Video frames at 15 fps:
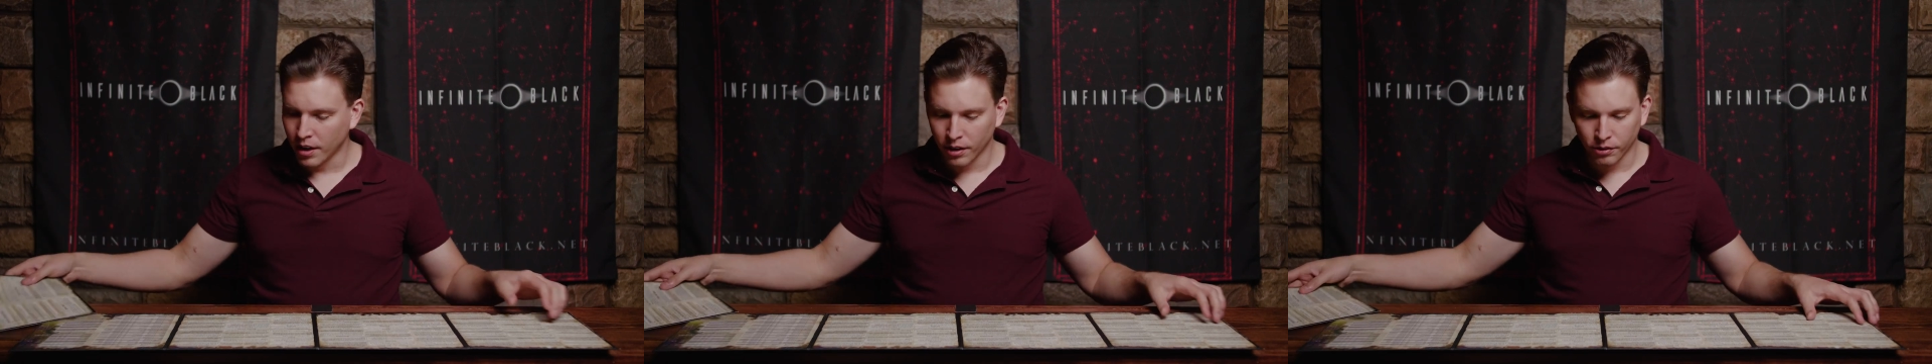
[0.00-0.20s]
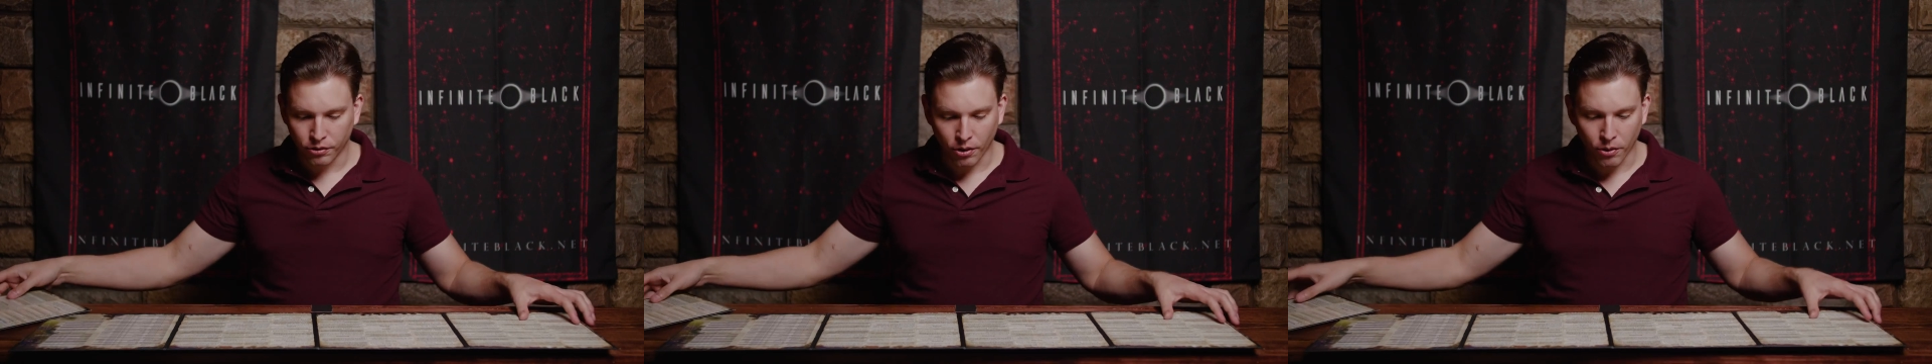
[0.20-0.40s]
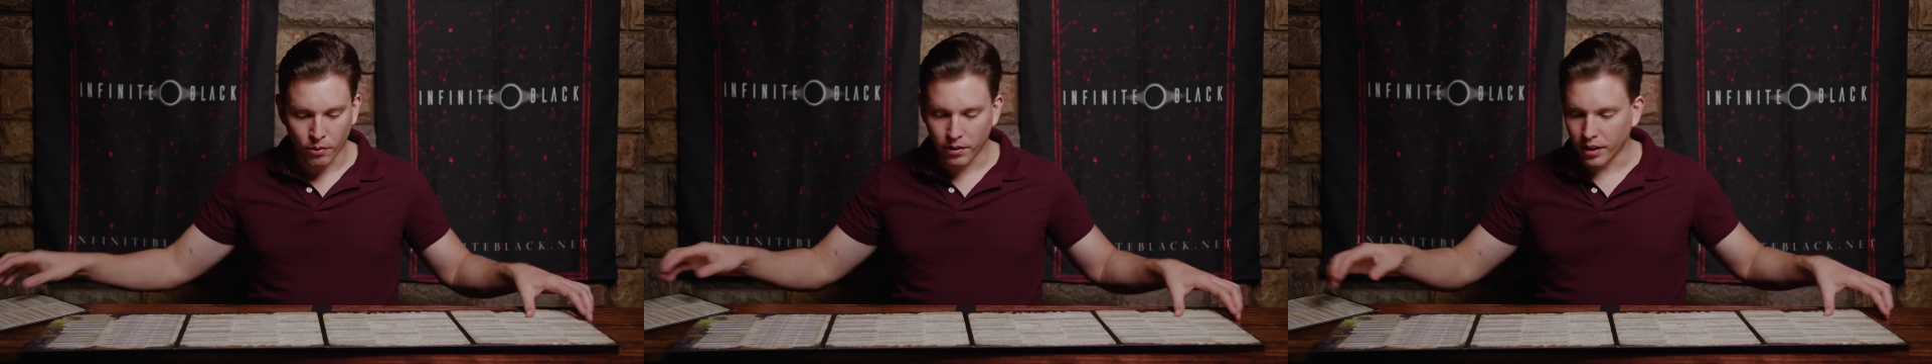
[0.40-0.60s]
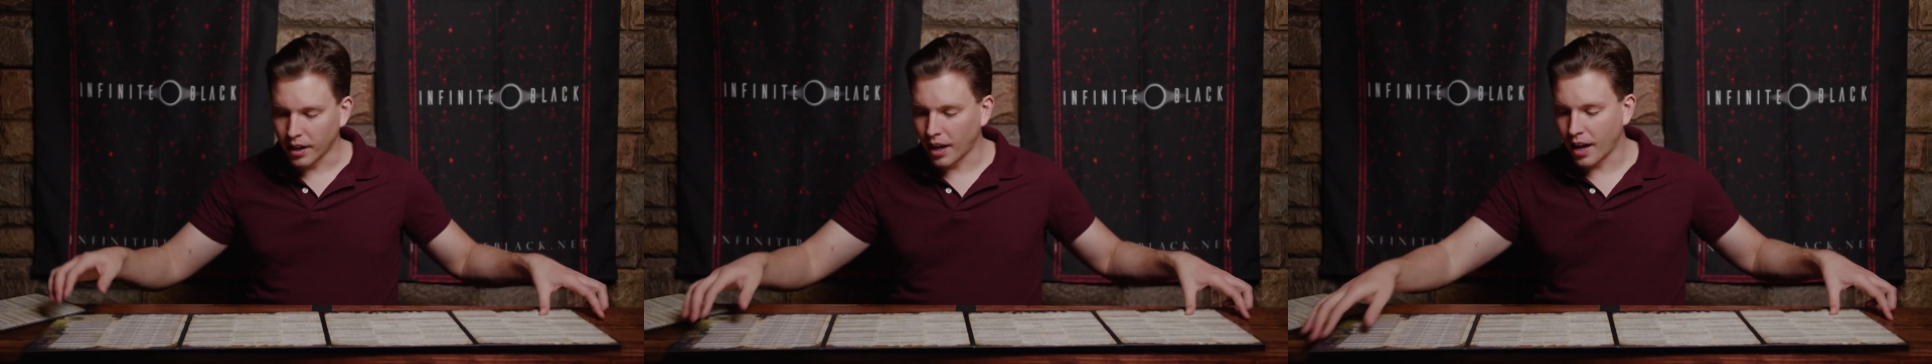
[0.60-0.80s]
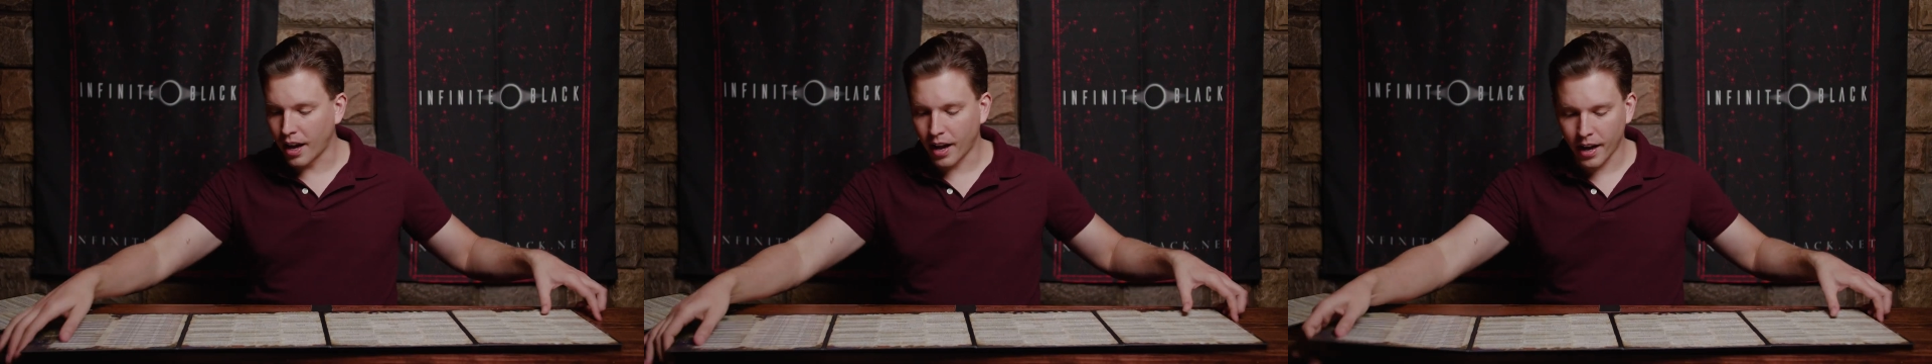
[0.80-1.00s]
So
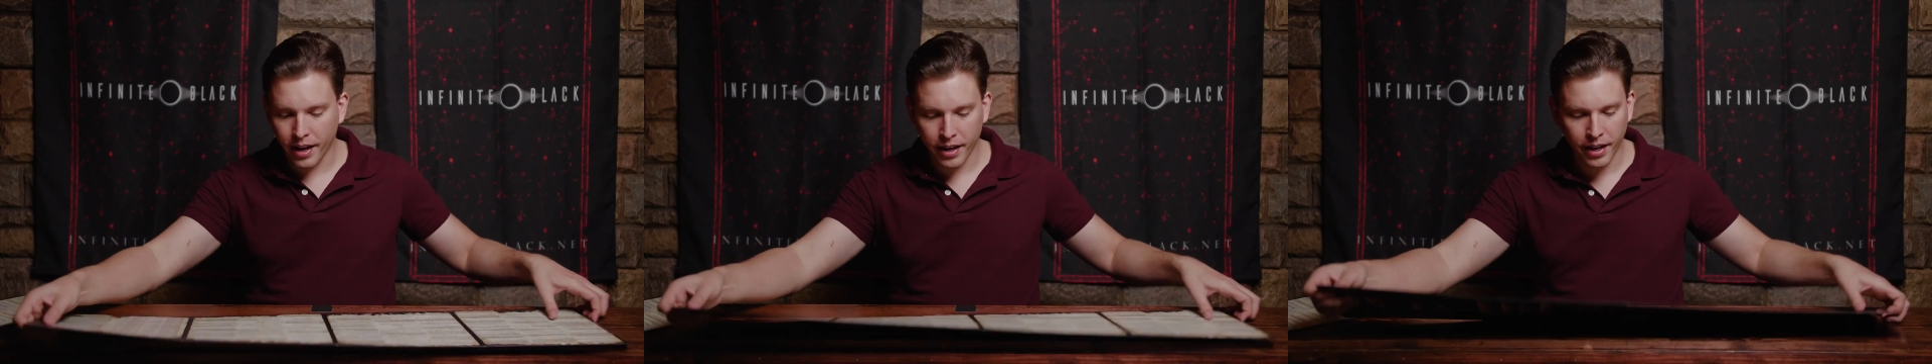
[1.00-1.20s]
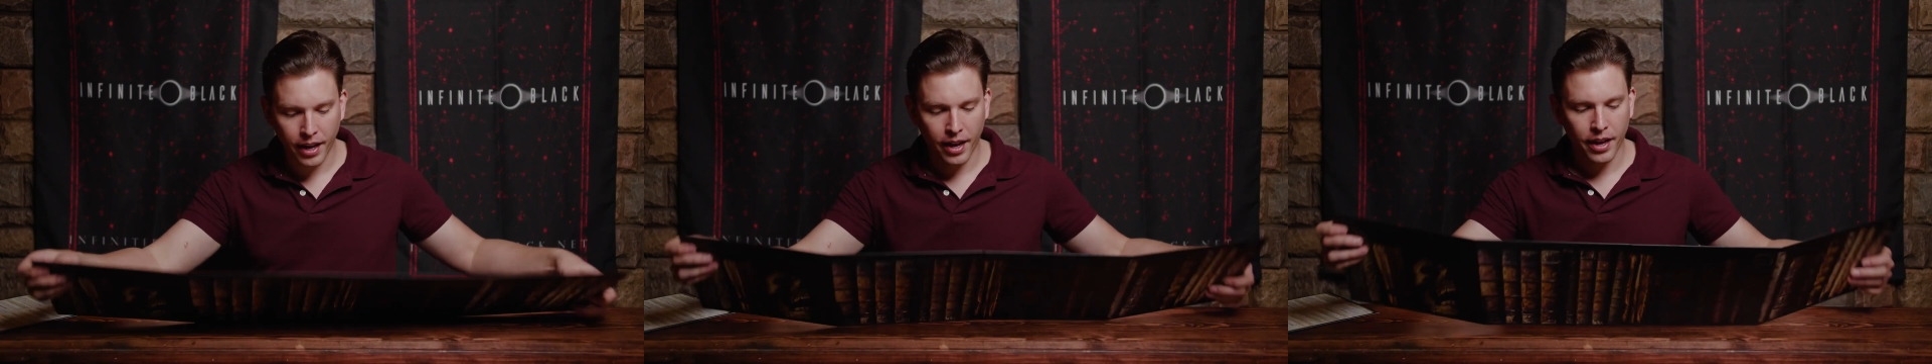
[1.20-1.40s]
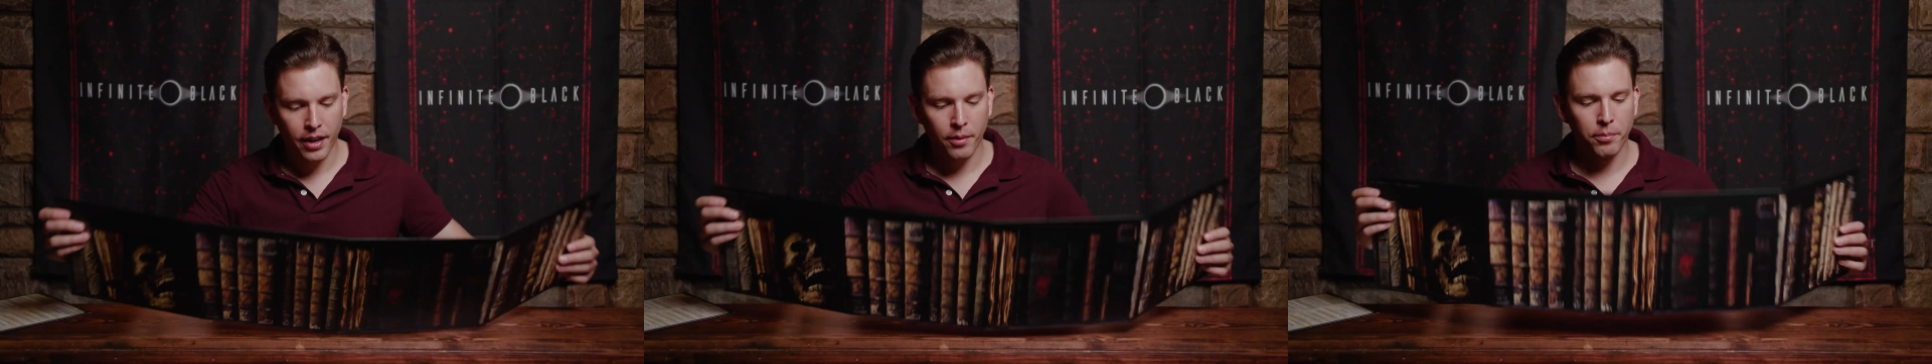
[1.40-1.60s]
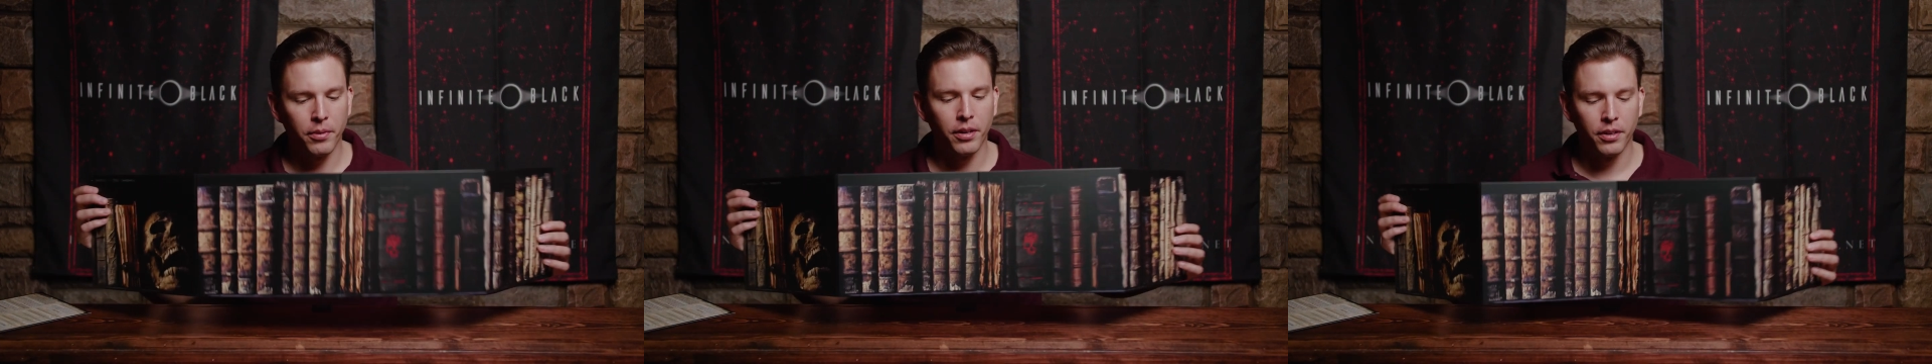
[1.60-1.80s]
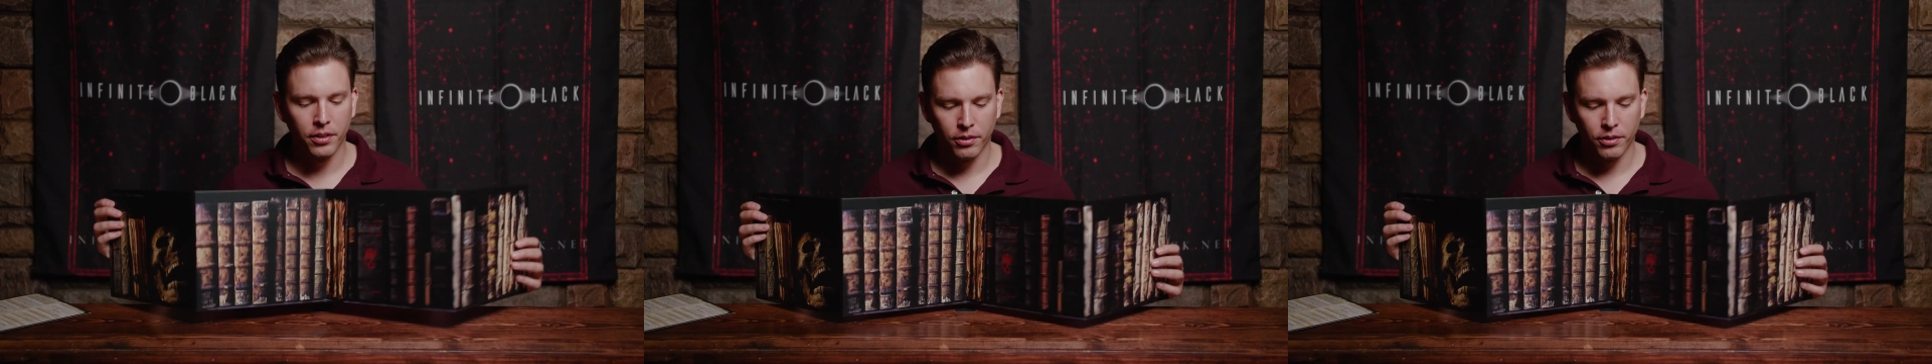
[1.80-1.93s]
I am